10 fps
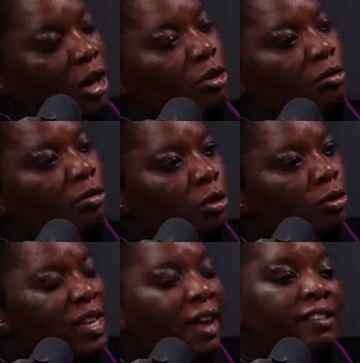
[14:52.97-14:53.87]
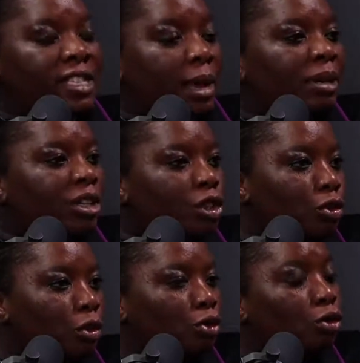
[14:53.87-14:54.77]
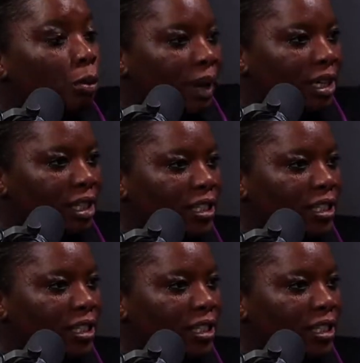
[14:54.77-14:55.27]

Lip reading: you've established your budget.